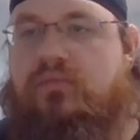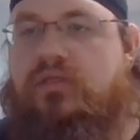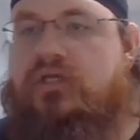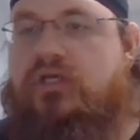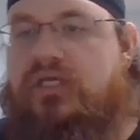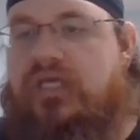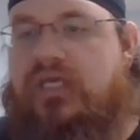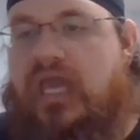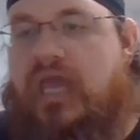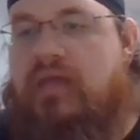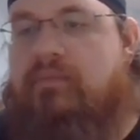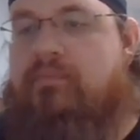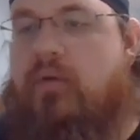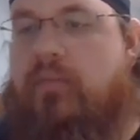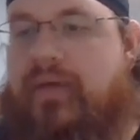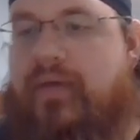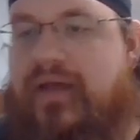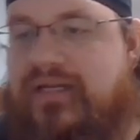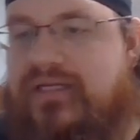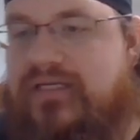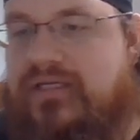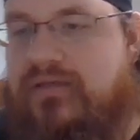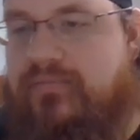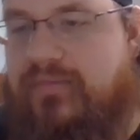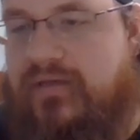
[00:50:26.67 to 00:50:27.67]
gain
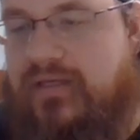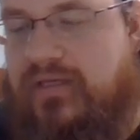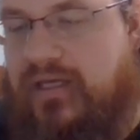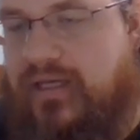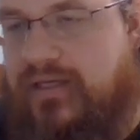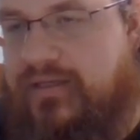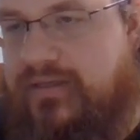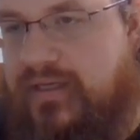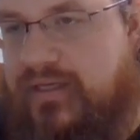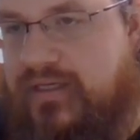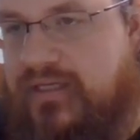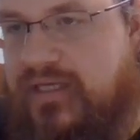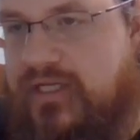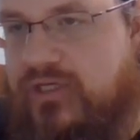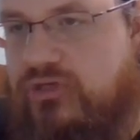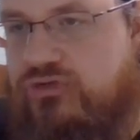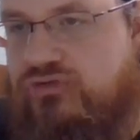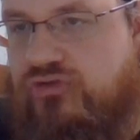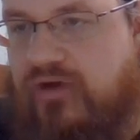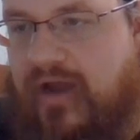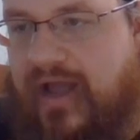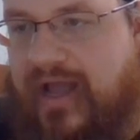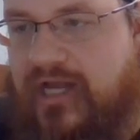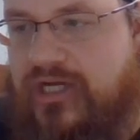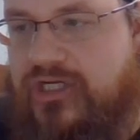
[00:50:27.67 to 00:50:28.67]
momentum and, and get
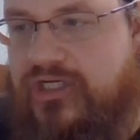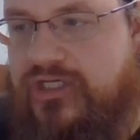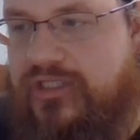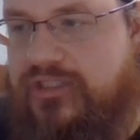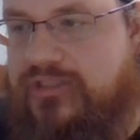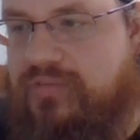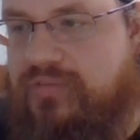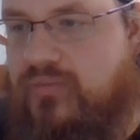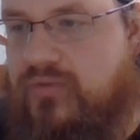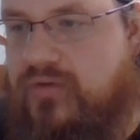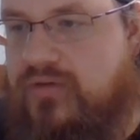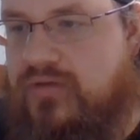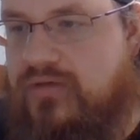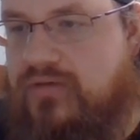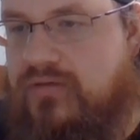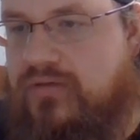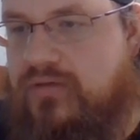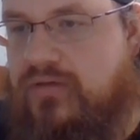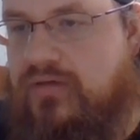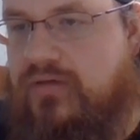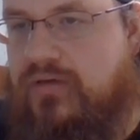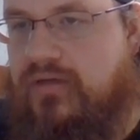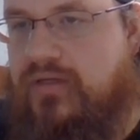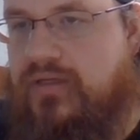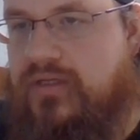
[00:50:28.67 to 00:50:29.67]
traction. It's more
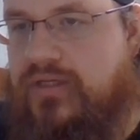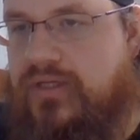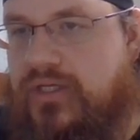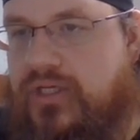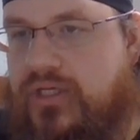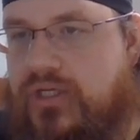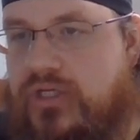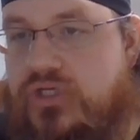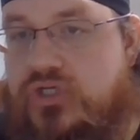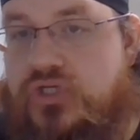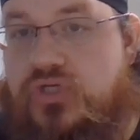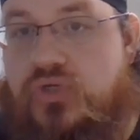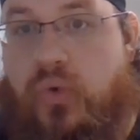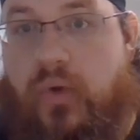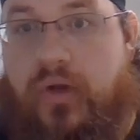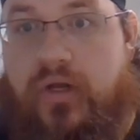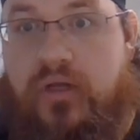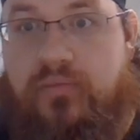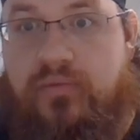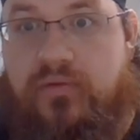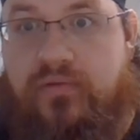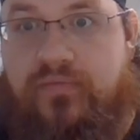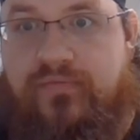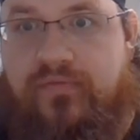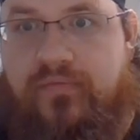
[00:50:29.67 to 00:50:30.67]

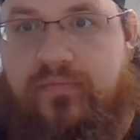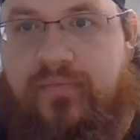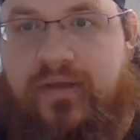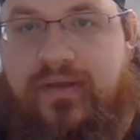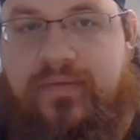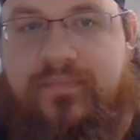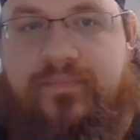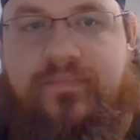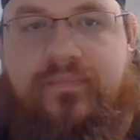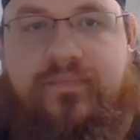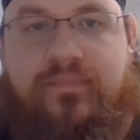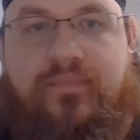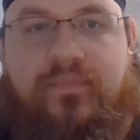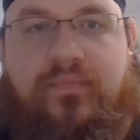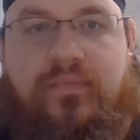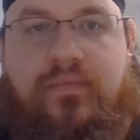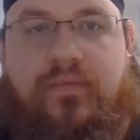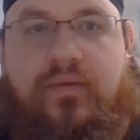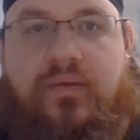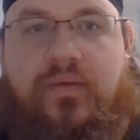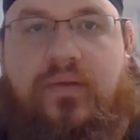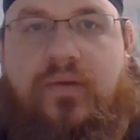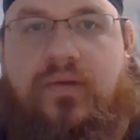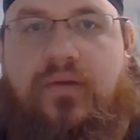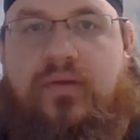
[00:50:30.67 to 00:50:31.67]
enjoyable for me.
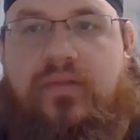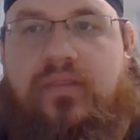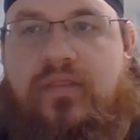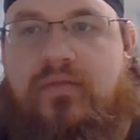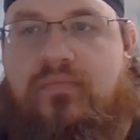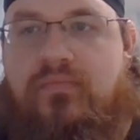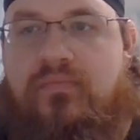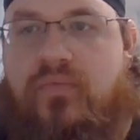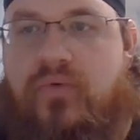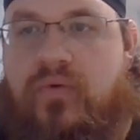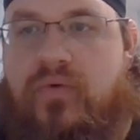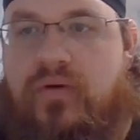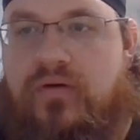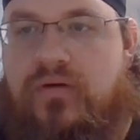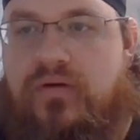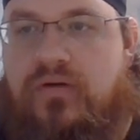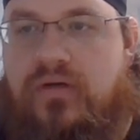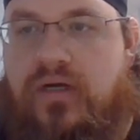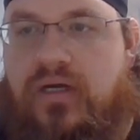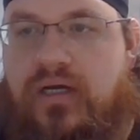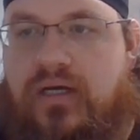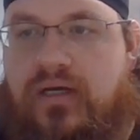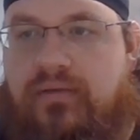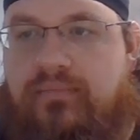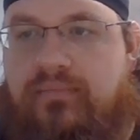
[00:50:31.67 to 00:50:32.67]
The more
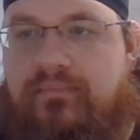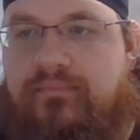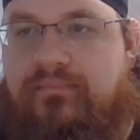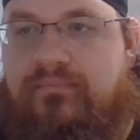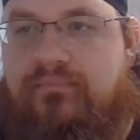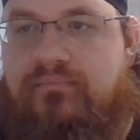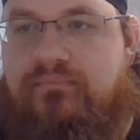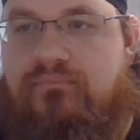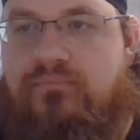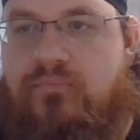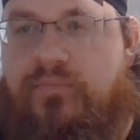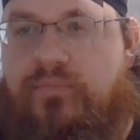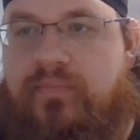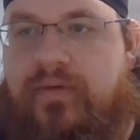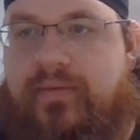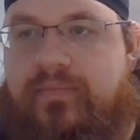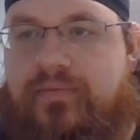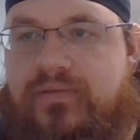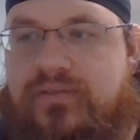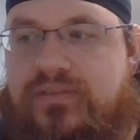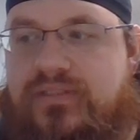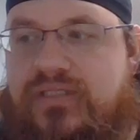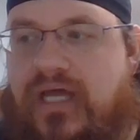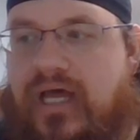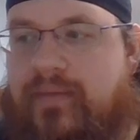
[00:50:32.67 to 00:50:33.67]
uh, more people
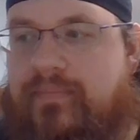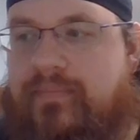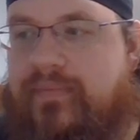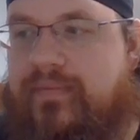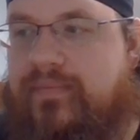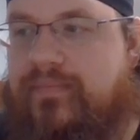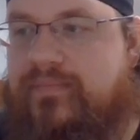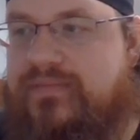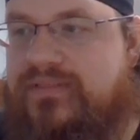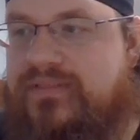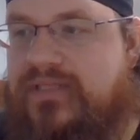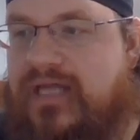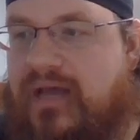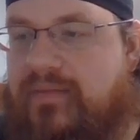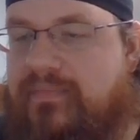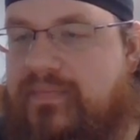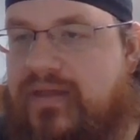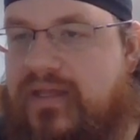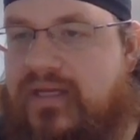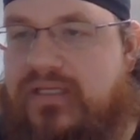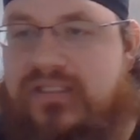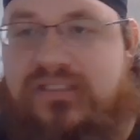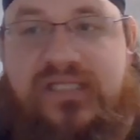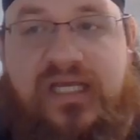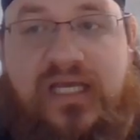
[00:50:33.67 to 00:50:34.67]
stop stop in
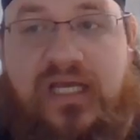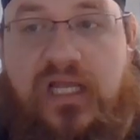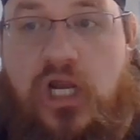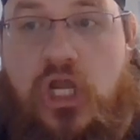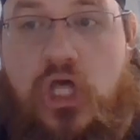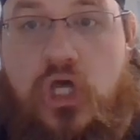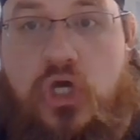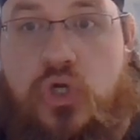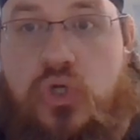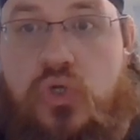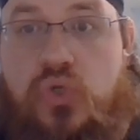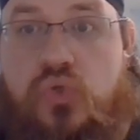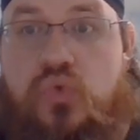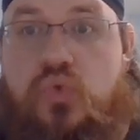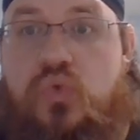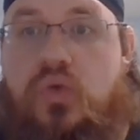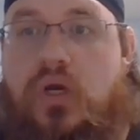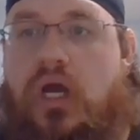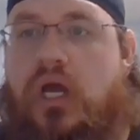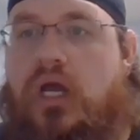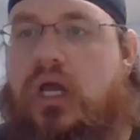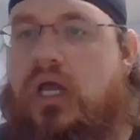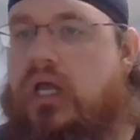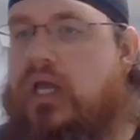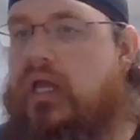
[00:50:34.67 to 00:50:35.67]
and say hello.
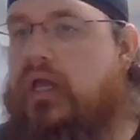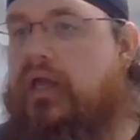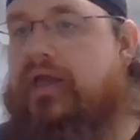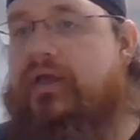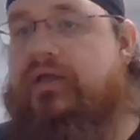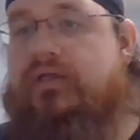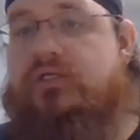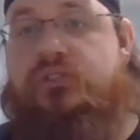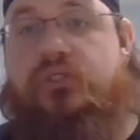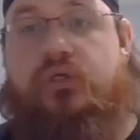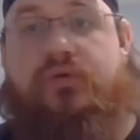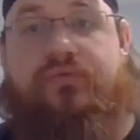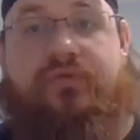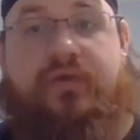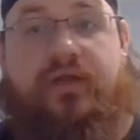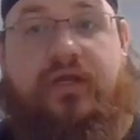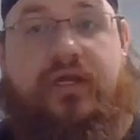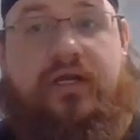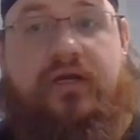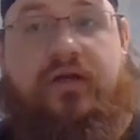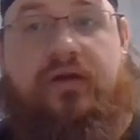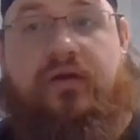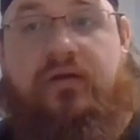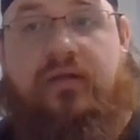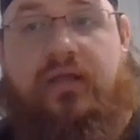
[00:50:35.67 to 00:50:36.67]
So if you're
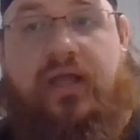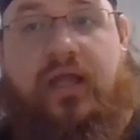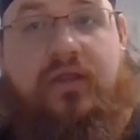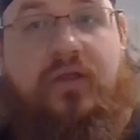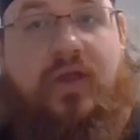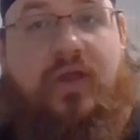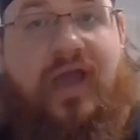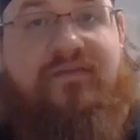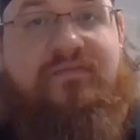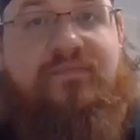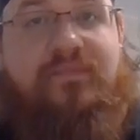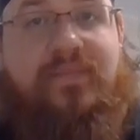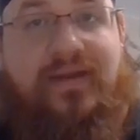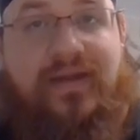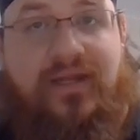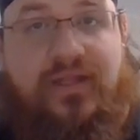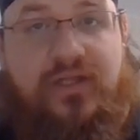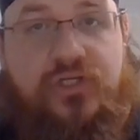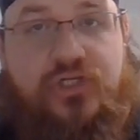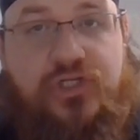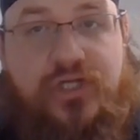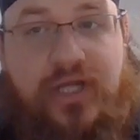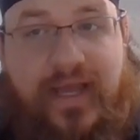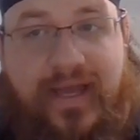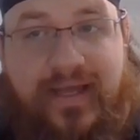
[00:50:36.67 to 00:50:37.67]
here and you haven't been in the
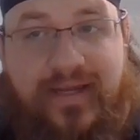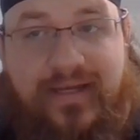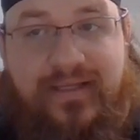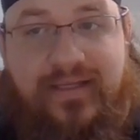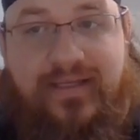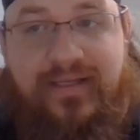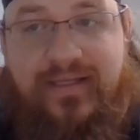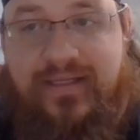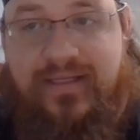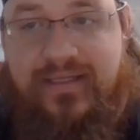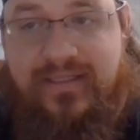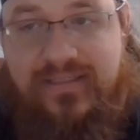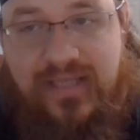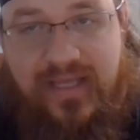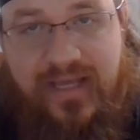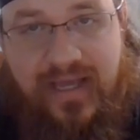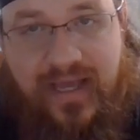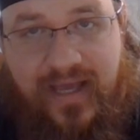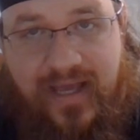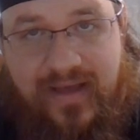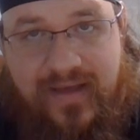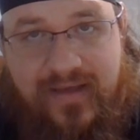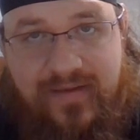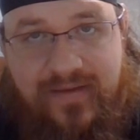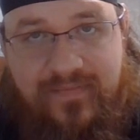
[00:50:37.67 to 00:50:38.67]
chat, say
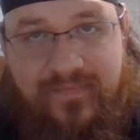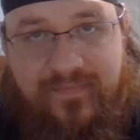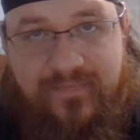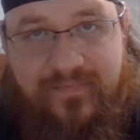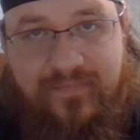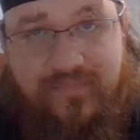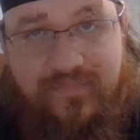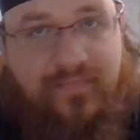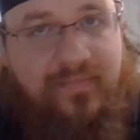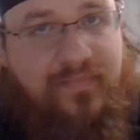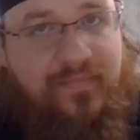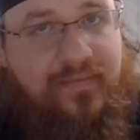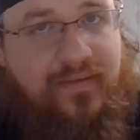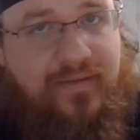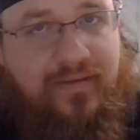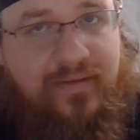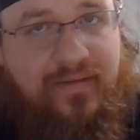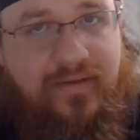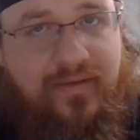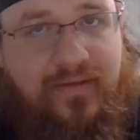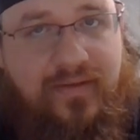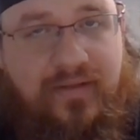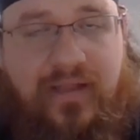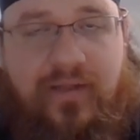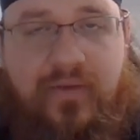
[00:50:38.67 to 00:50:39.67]
hi.
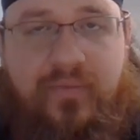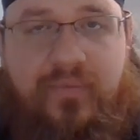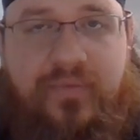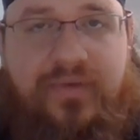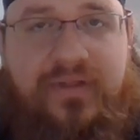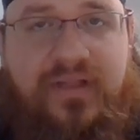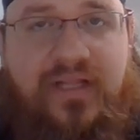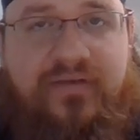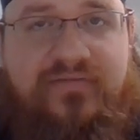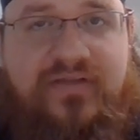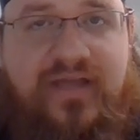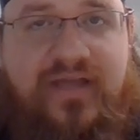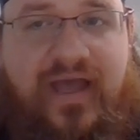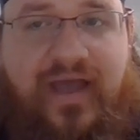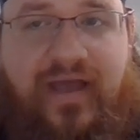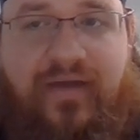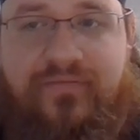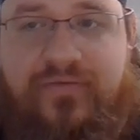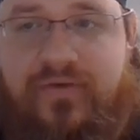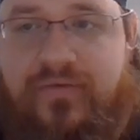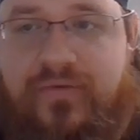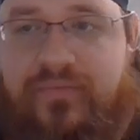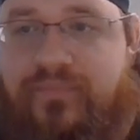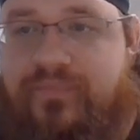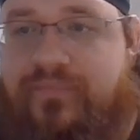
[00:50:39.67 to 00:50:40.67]
We'd love to have
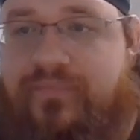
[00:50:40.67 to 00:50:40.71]
you.